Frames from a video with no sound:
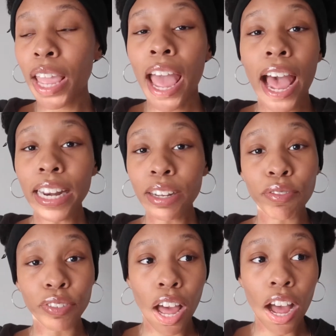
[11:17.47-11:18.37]
I didn't
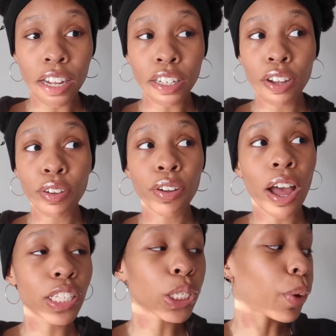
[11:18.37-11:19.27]
vlog.
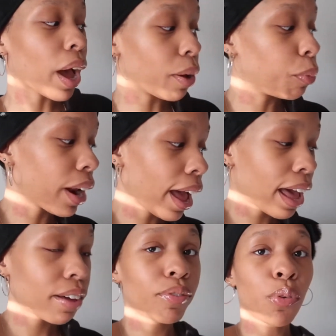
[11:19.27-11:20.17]
So what I
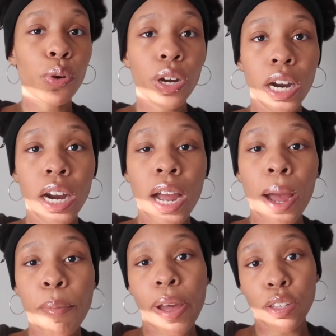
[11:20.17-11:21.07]
have for
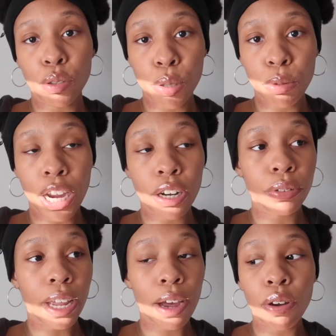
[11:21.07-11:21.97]
my YouTube channel
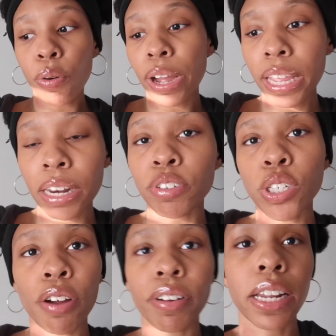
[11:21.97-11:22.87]
now, oh, I can't even
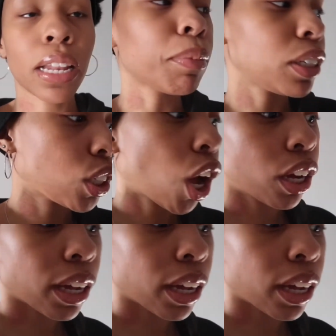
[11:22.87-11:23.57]
talk right now. Let me talk.